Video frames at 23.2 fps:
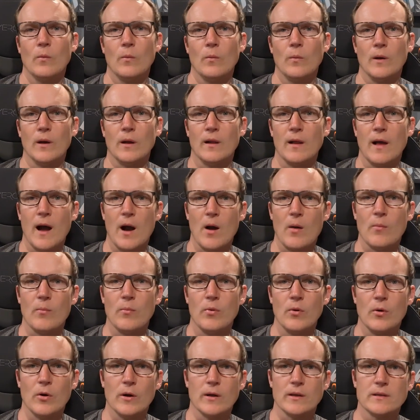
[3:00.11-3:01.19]
will
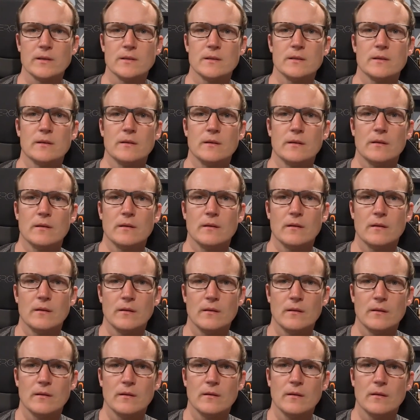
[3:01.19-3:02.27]
output
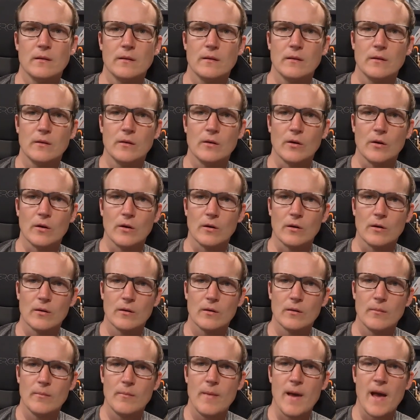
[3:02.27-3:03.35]
your
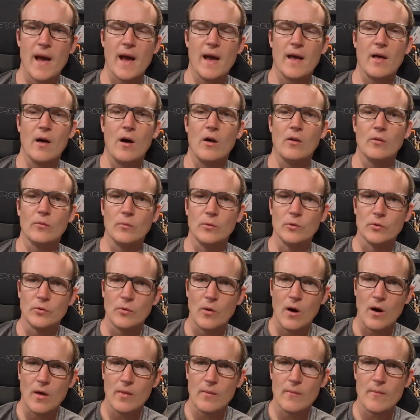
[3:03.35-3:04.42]
mat, all, will do
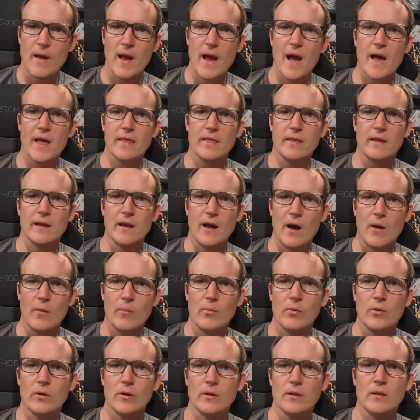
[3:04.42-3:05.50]
all the math and
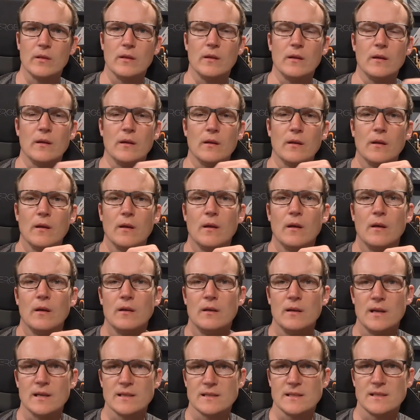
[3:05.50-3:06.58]
output the
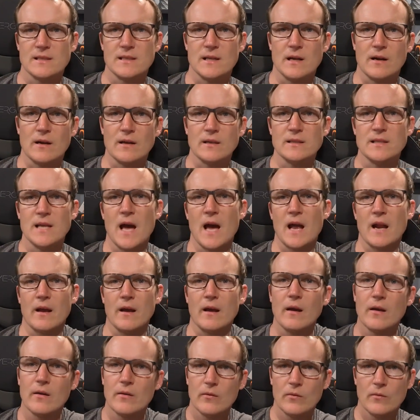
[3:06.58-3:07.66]
necessary
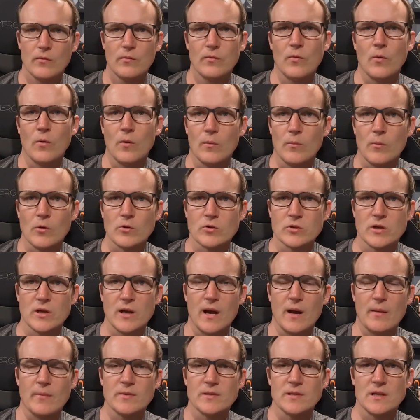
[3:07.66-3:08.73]
data for motion
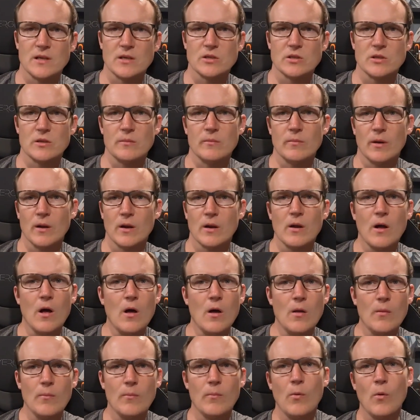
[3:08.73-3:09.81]
compensation. But it
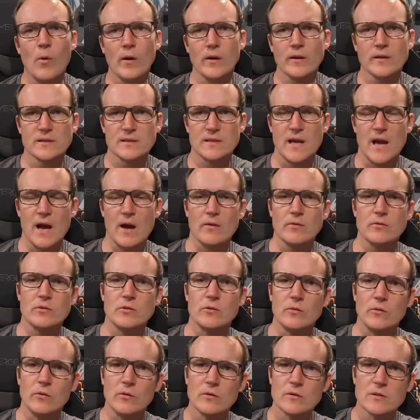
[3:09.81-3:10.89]
all boils down
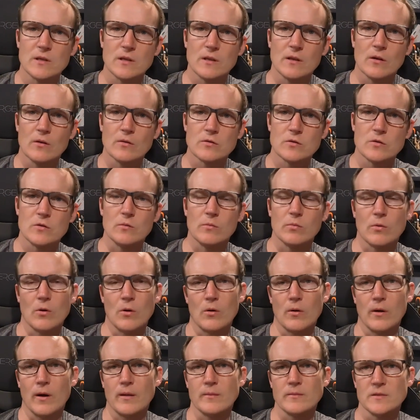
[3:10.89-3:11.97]
to using those two
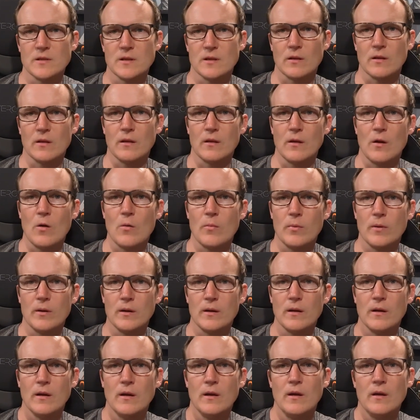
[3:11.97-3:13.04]
programs, either the
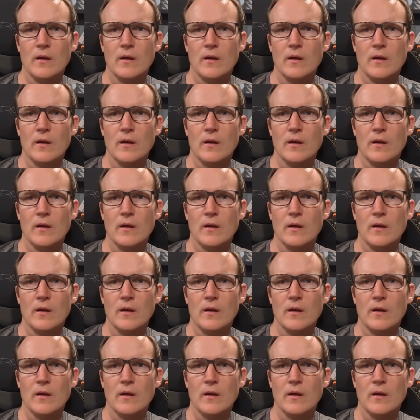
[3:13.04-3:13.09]
Open